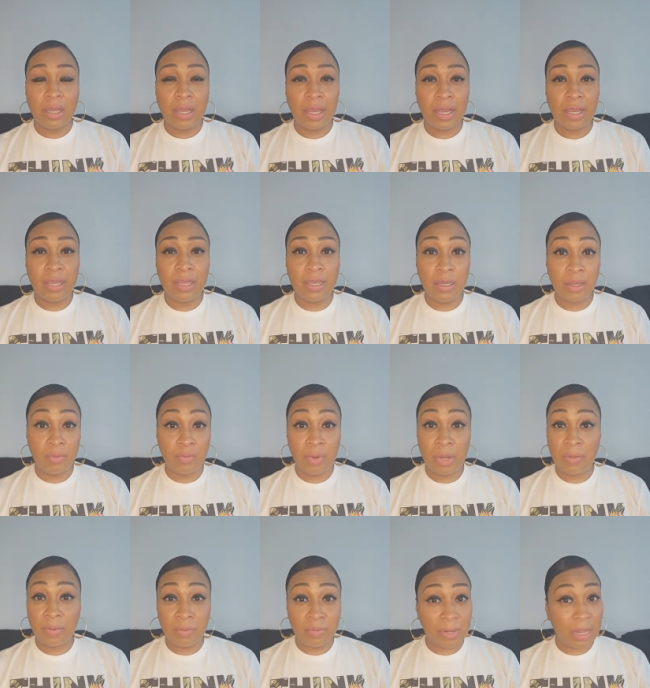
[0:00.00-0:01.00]
I hear
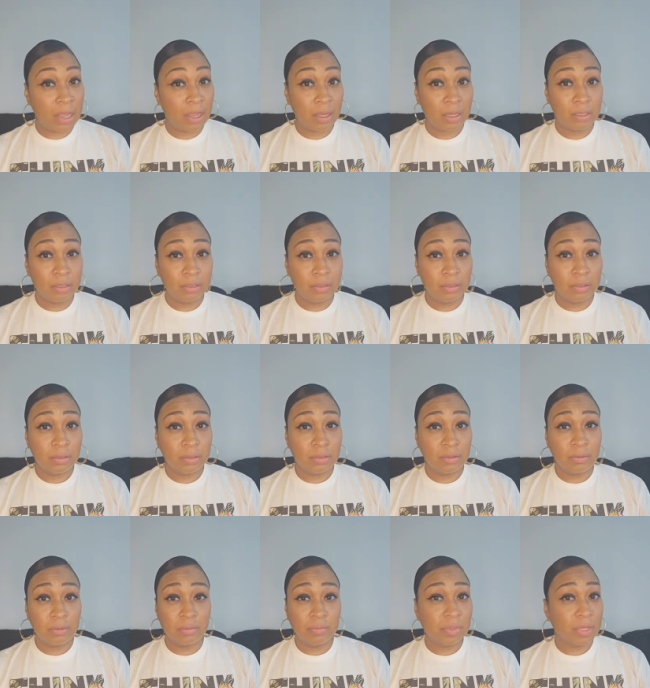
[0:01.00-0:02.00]
blah blah blah,
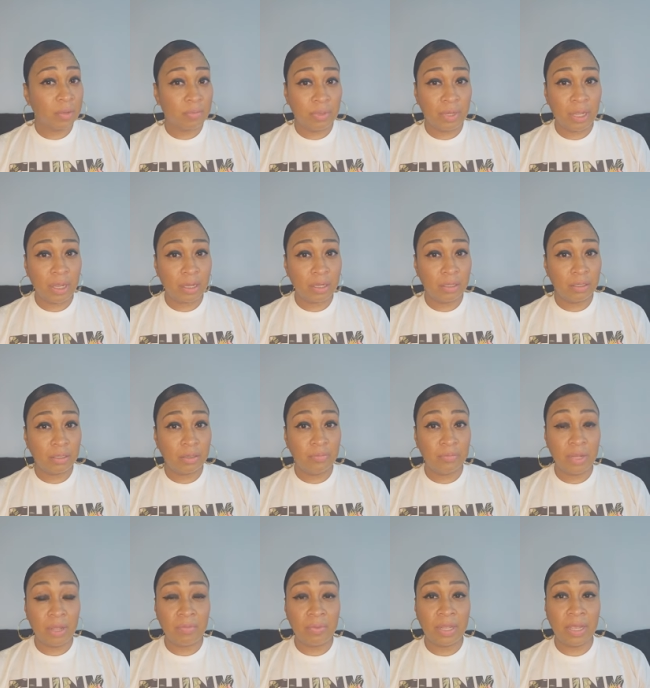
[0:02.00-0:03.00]
blah blah,
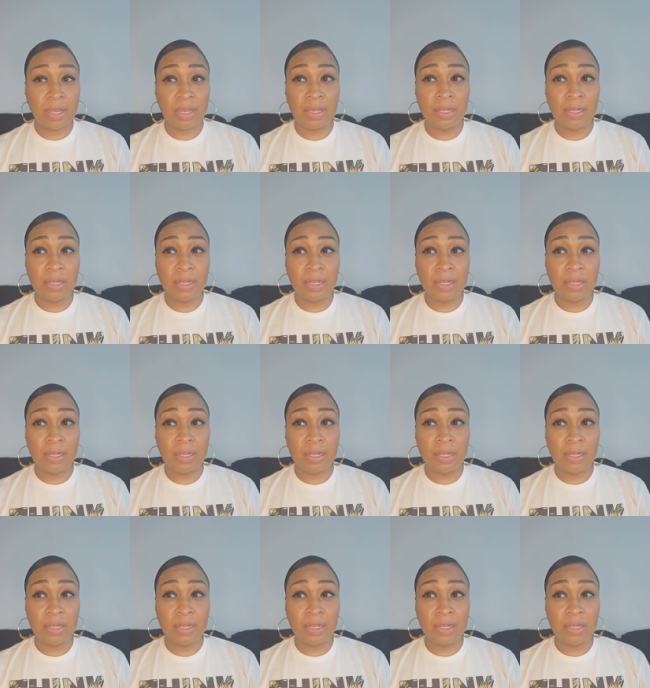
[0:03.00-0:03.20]
blah blah.